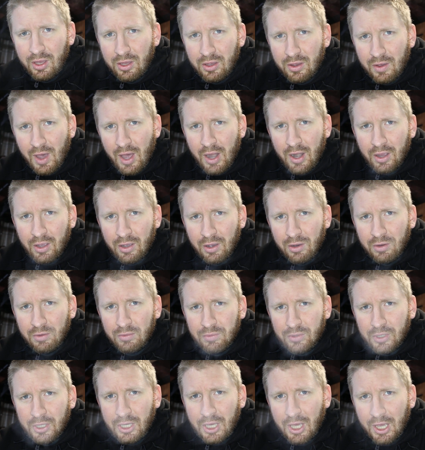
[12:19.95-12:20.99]
You gotta
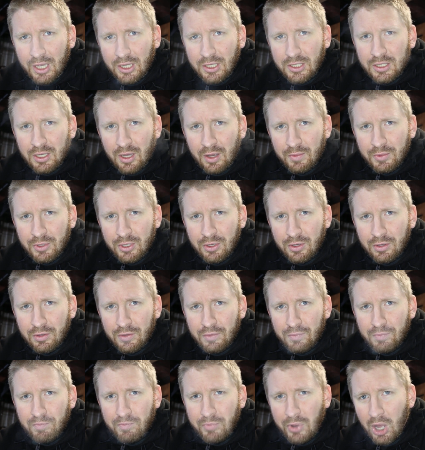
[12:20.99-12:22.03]
go kiss some
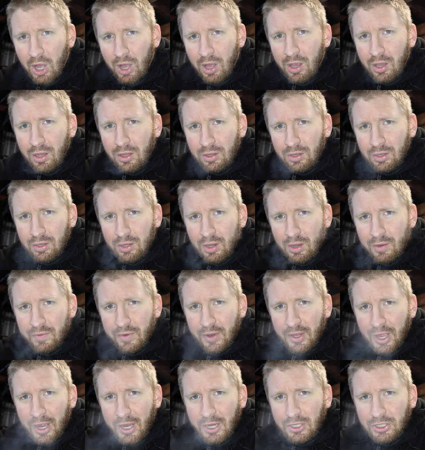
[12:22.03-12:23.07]
dude's balls
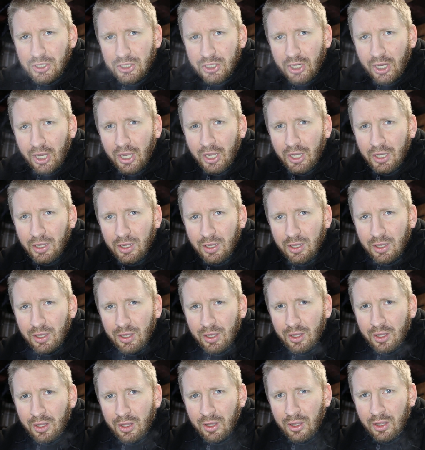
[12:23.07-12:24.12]
for that shit,
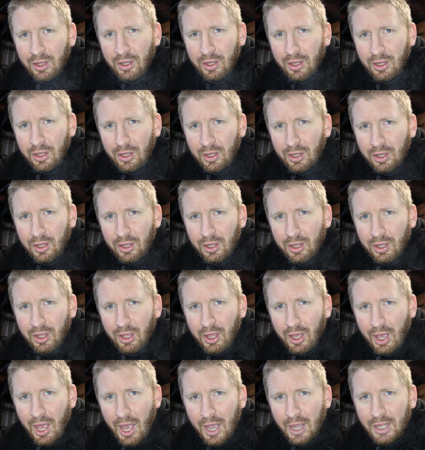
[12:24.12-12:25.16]

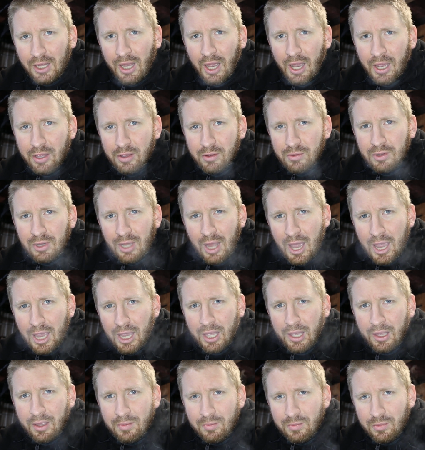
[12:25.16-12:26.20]
act like you
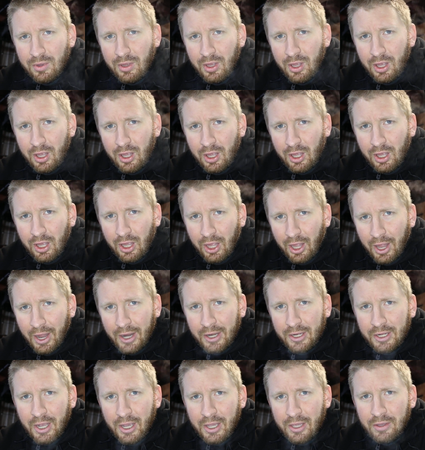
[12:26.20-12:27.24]
like him,
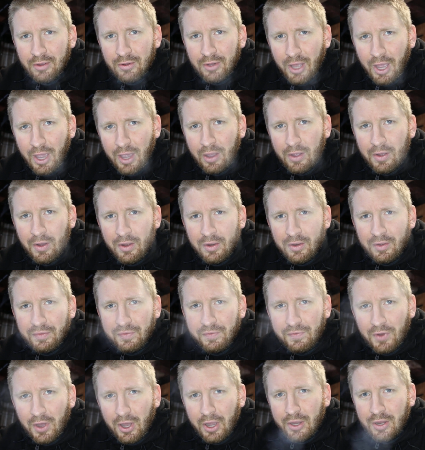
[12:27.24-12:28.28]
act like you like going to
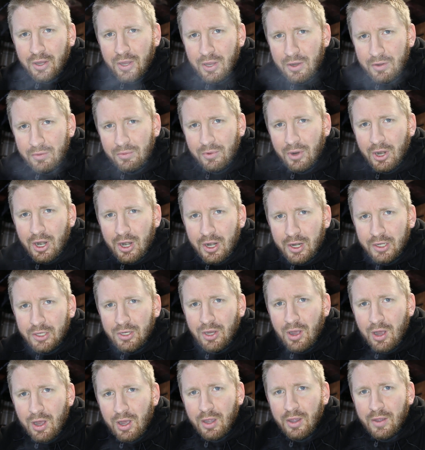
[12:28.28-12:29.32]
fucking work,
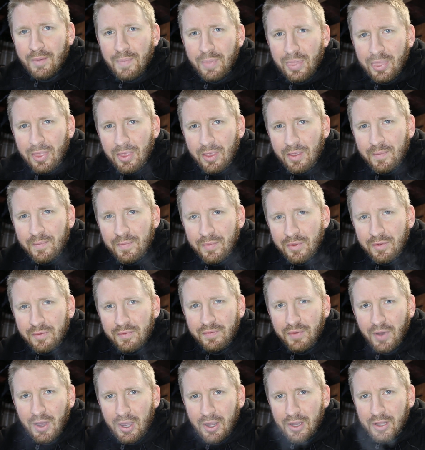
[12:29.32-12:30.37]
dog.
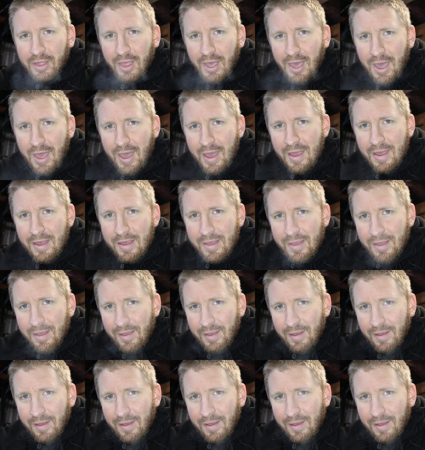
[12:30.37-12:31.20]
Fuck that.